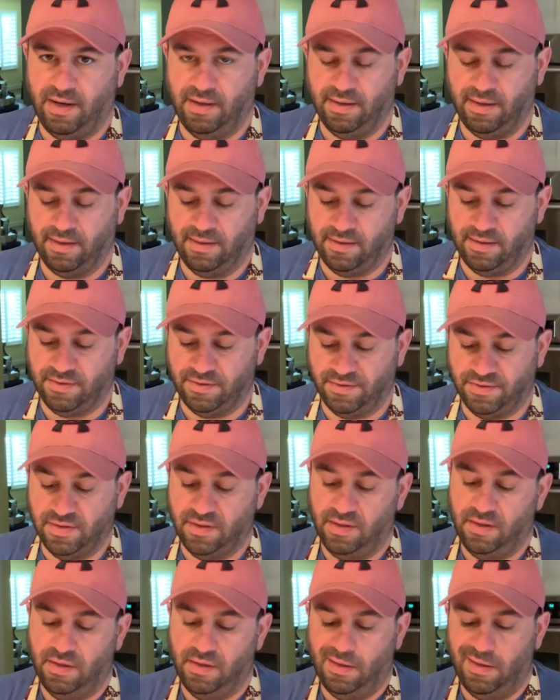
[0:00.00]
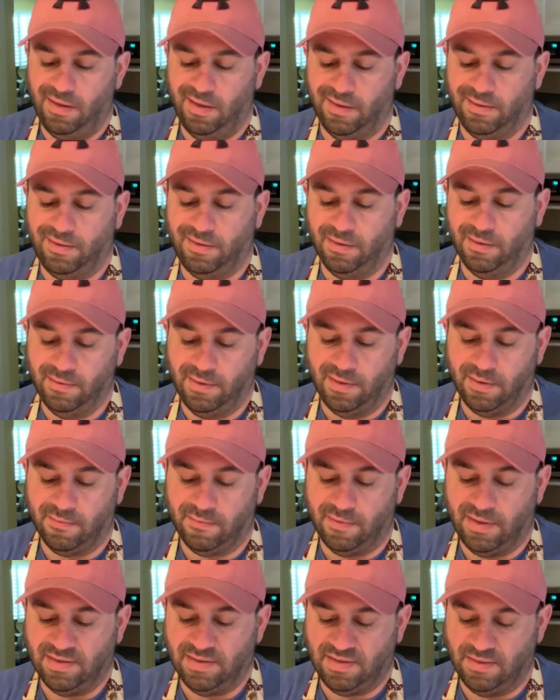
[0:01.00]
like there's a donut
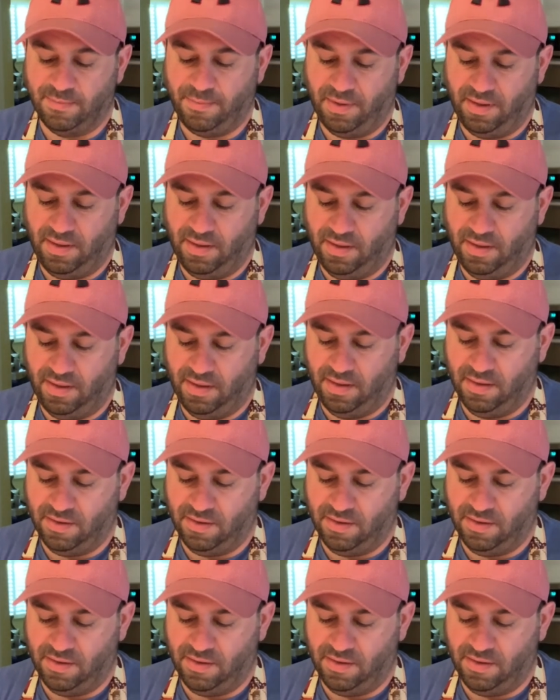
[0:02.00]
recipe.